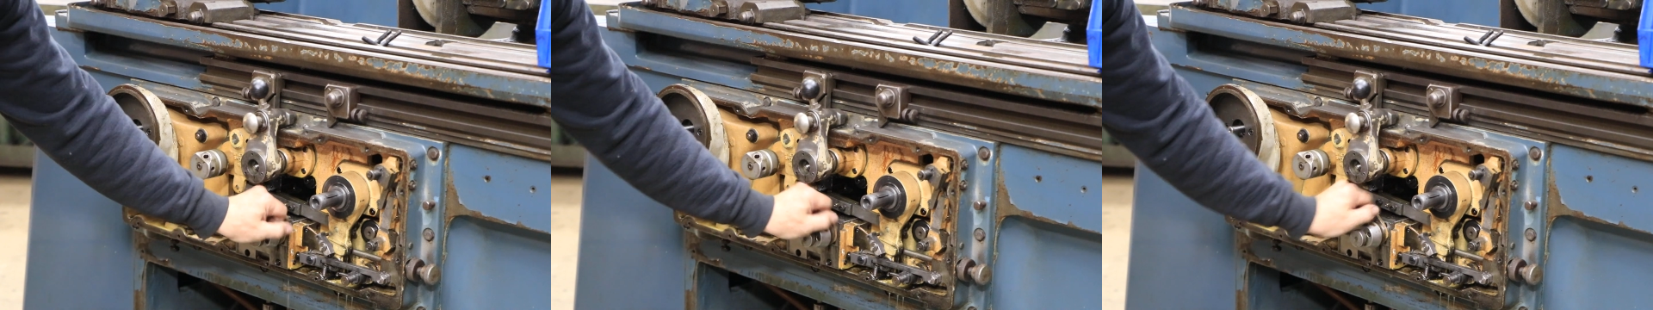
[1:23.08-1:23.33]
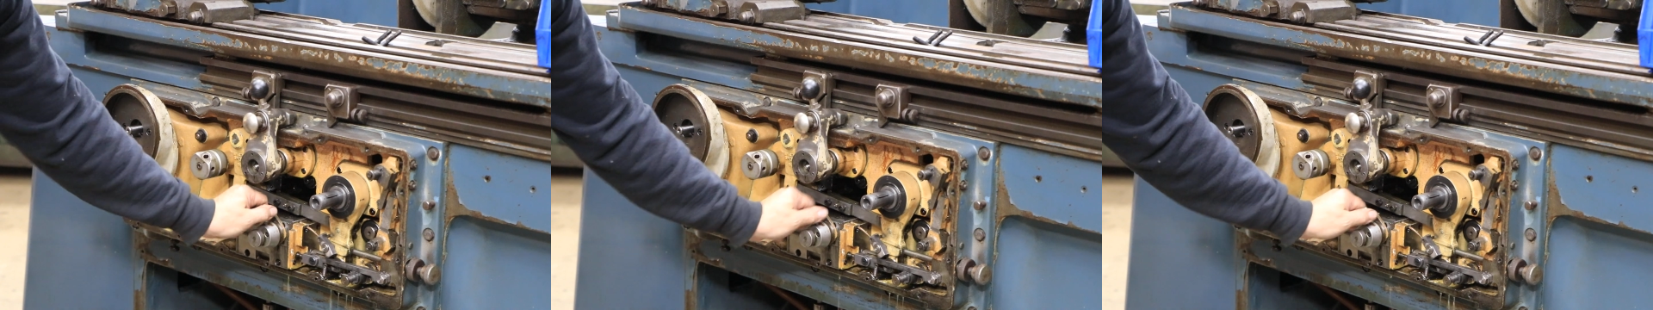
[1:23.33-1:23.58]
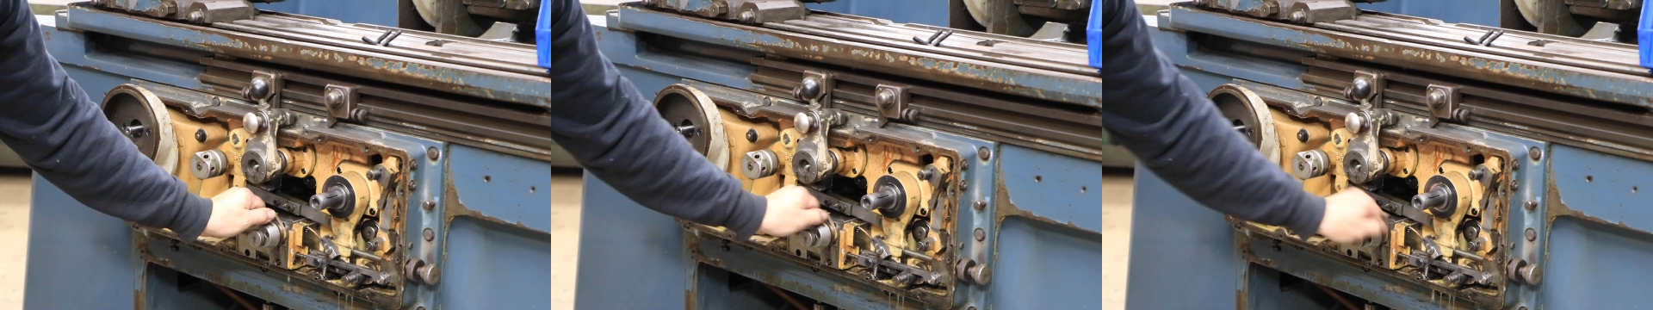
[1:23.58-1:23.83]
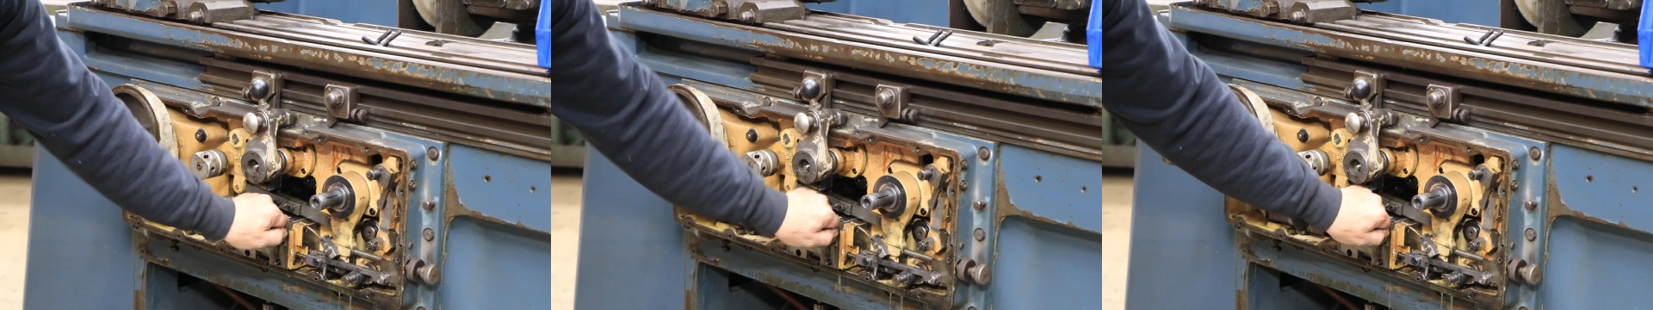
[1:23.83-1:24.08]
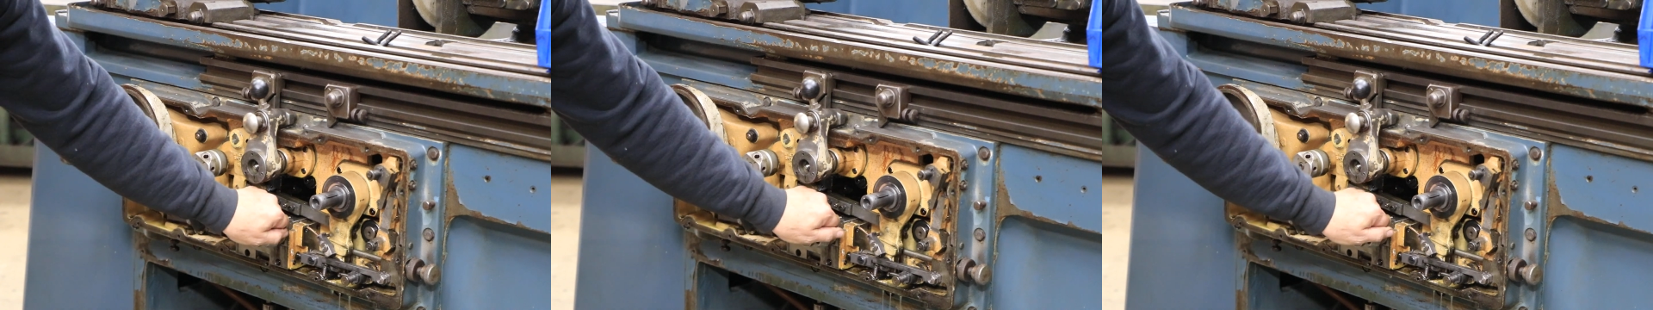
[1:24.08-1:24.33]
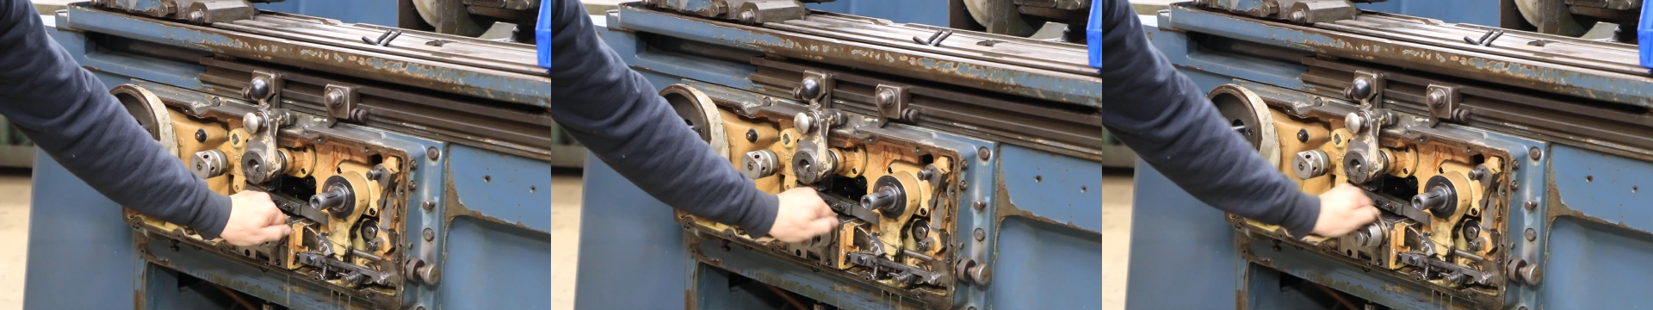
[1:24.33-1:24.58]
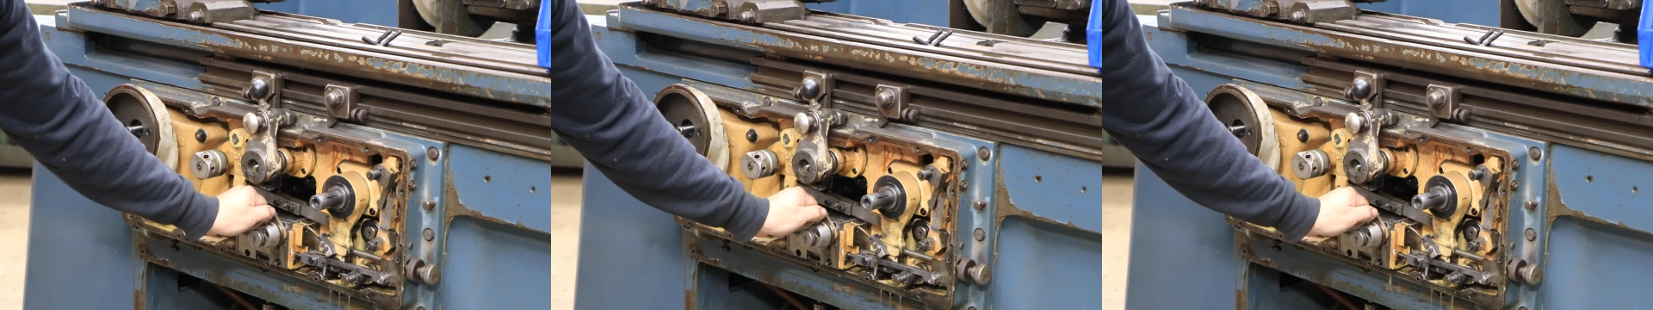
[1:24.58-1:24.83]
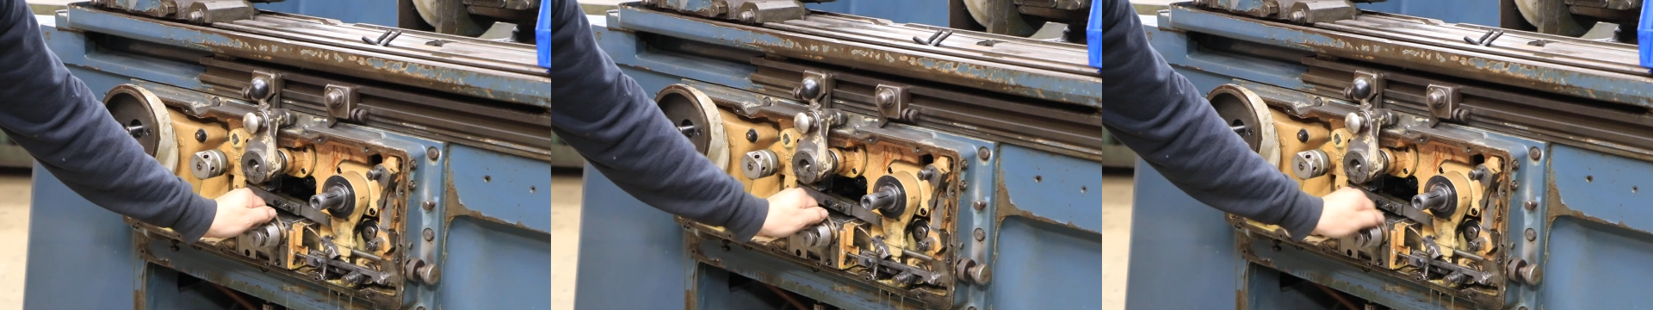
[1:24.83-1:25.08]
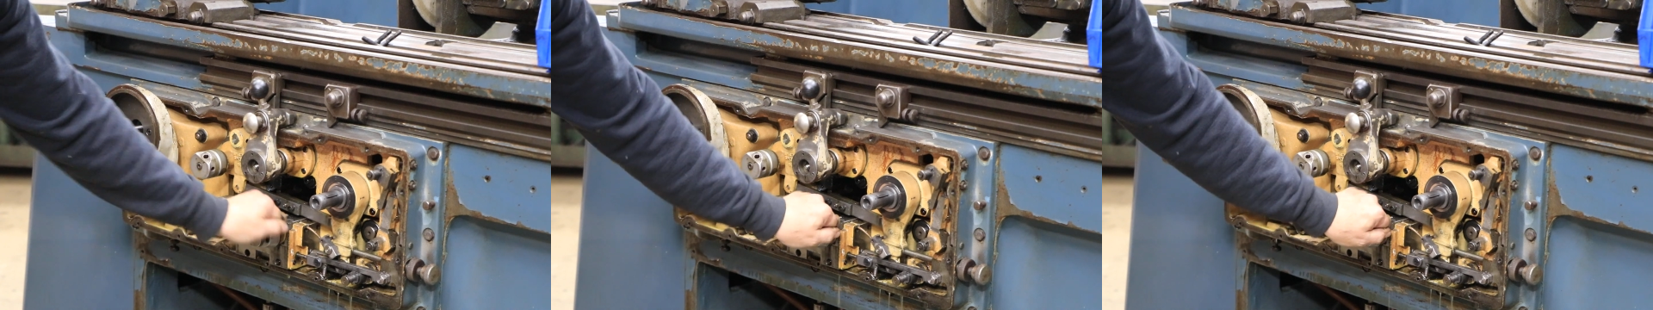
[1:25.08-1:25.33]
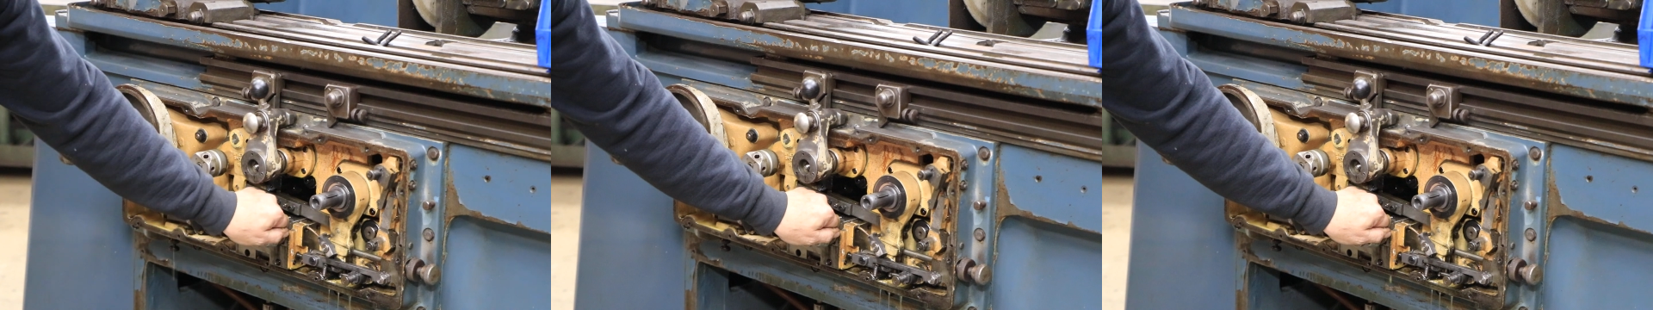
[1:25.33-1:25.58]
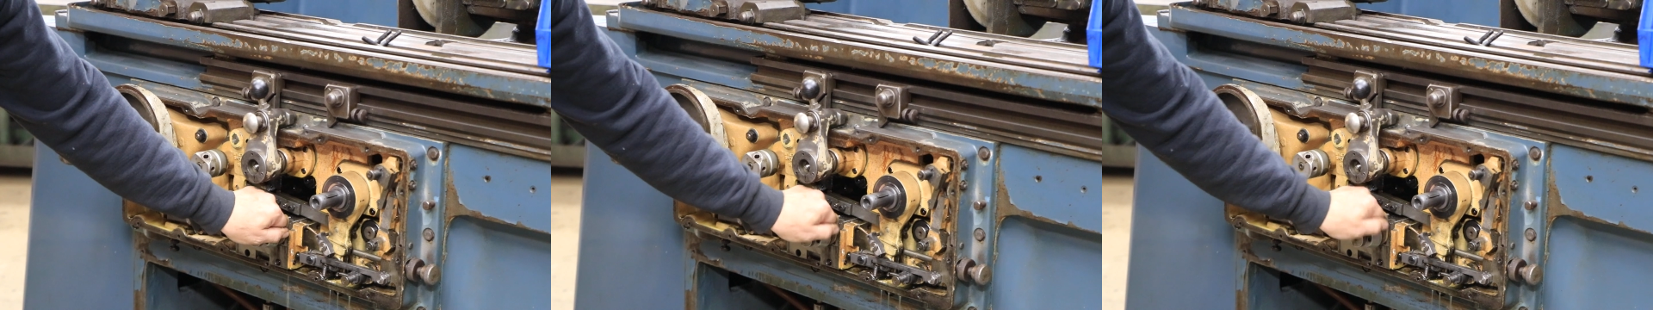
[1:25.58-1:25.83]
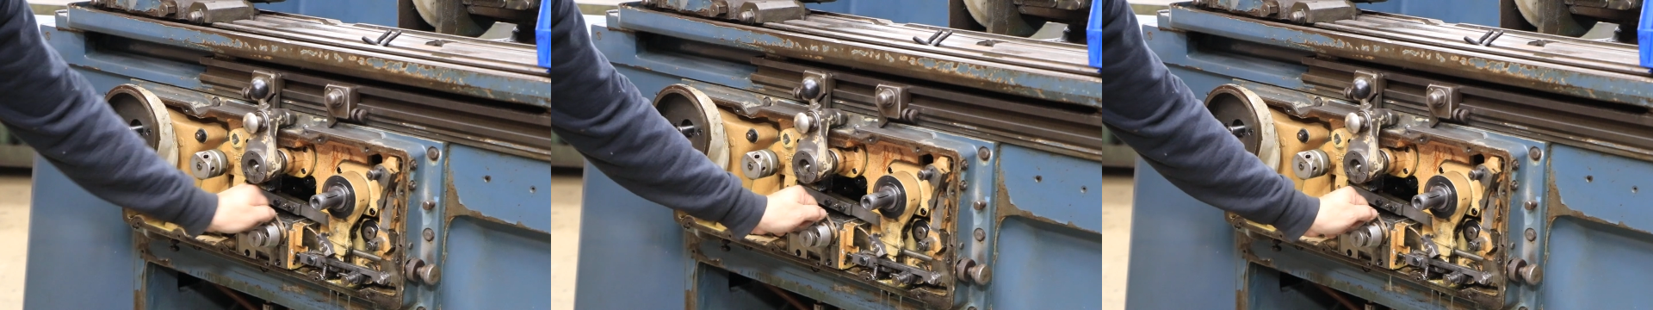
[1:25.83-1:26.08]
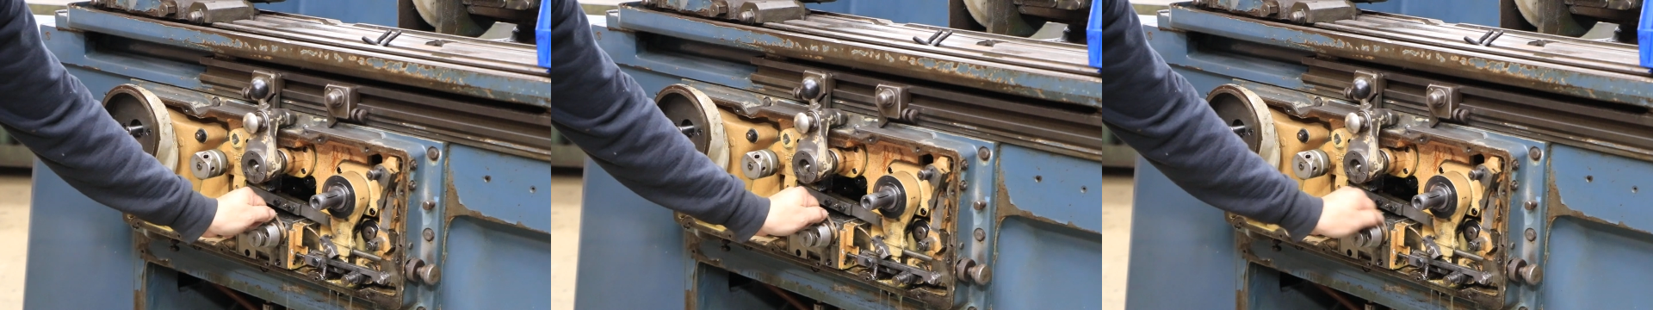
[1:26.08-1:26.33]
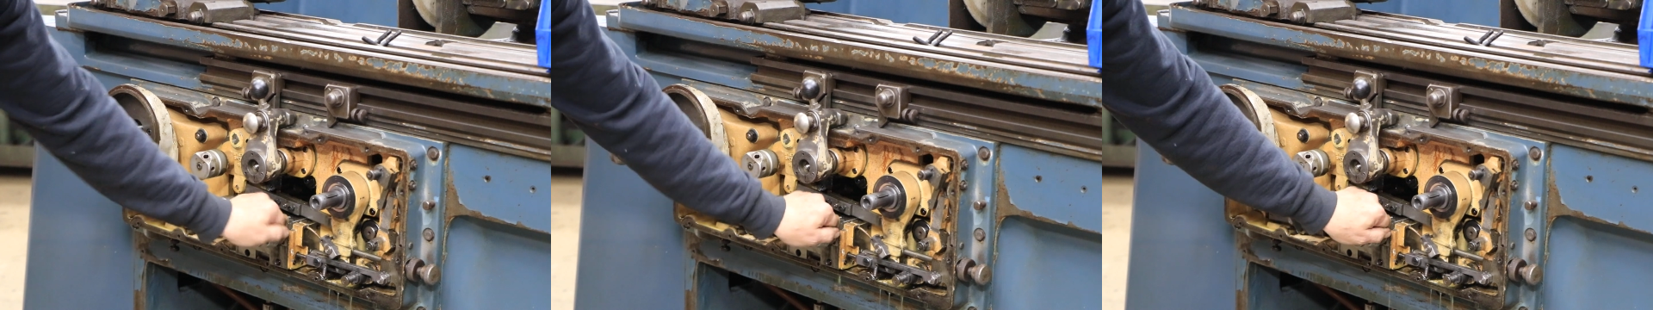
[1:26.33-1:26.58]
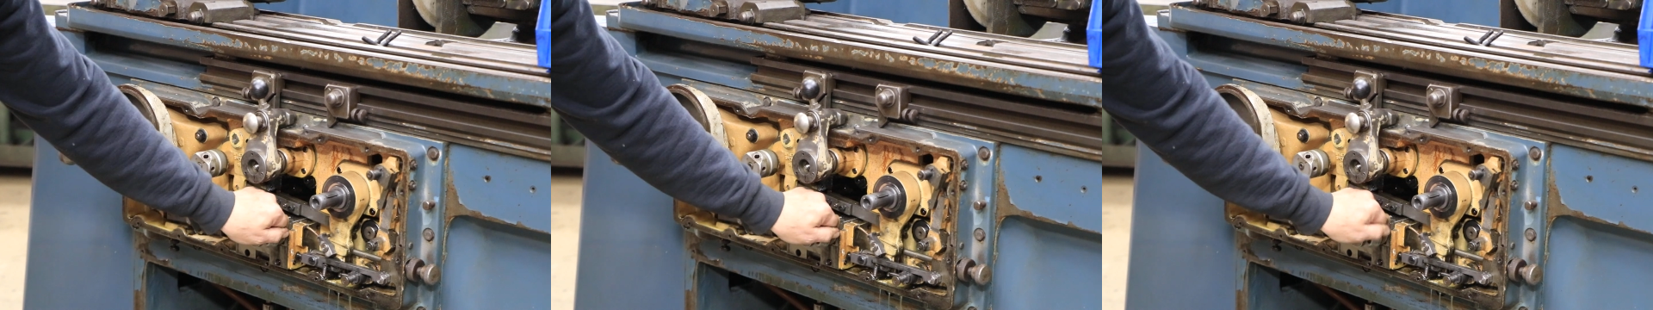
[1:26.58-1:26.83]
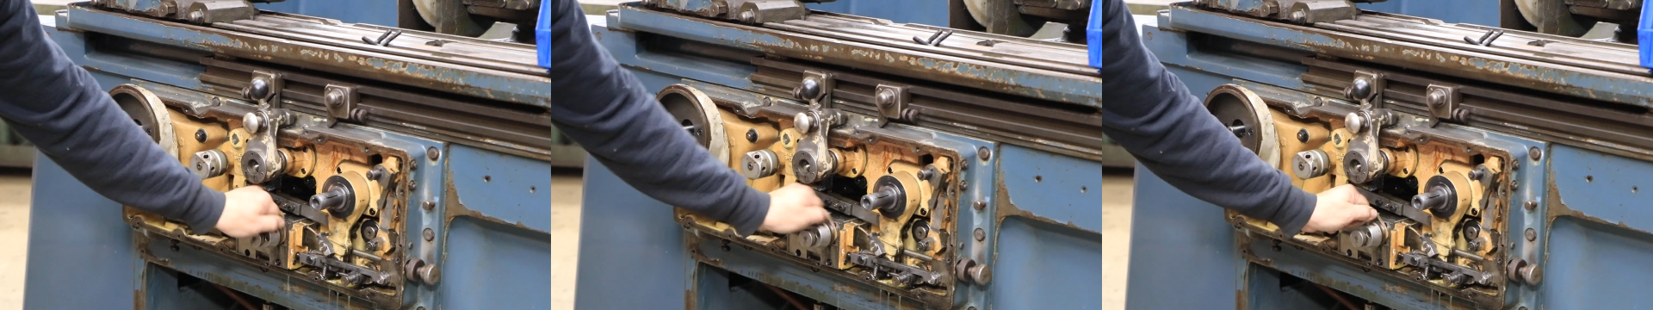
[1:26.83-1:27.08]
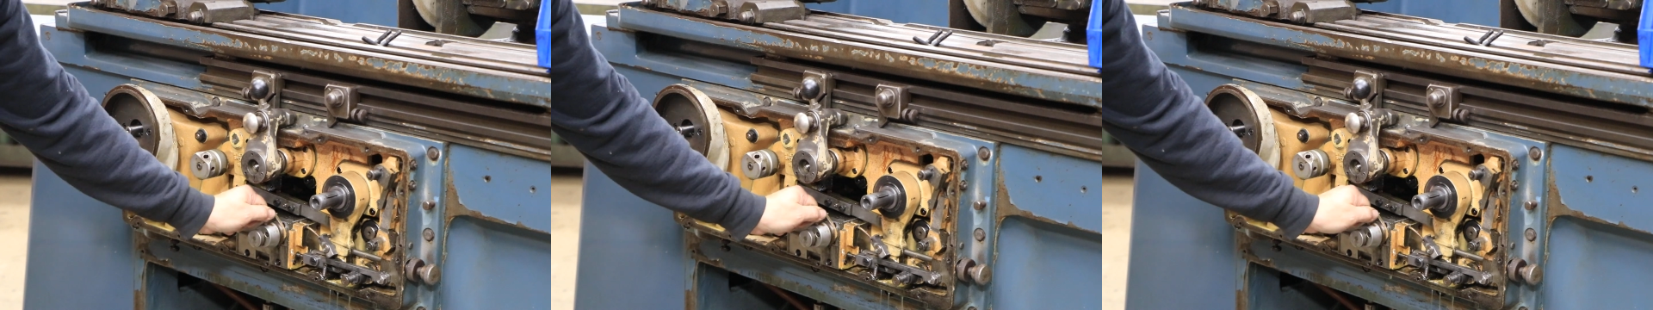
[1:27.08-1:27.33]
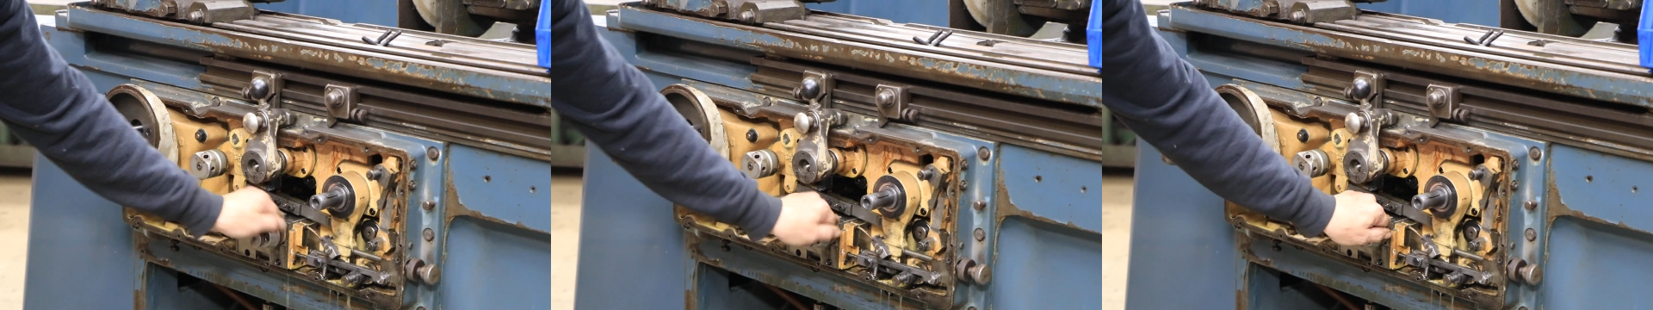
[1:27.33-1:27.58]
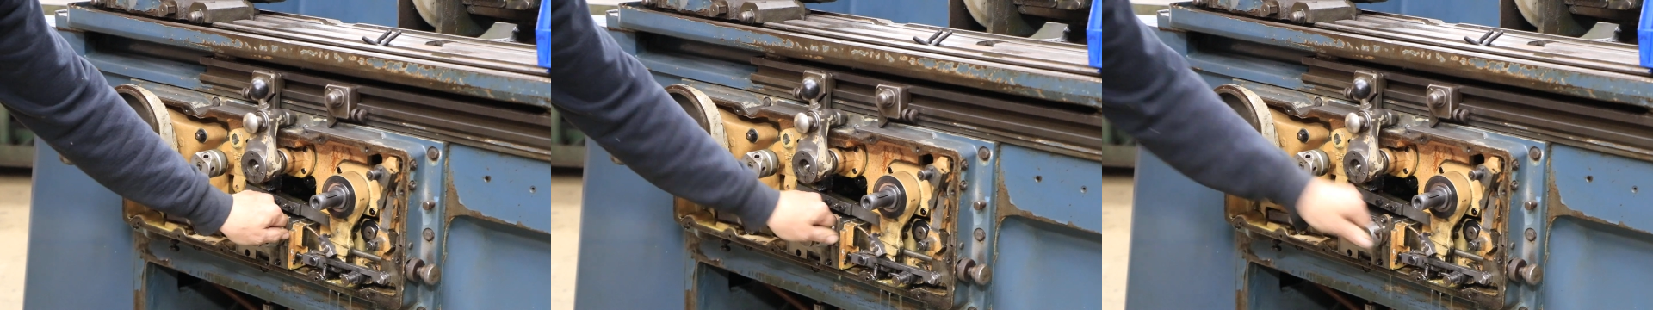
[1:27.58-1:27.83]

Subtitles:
[unreadable: no face in view]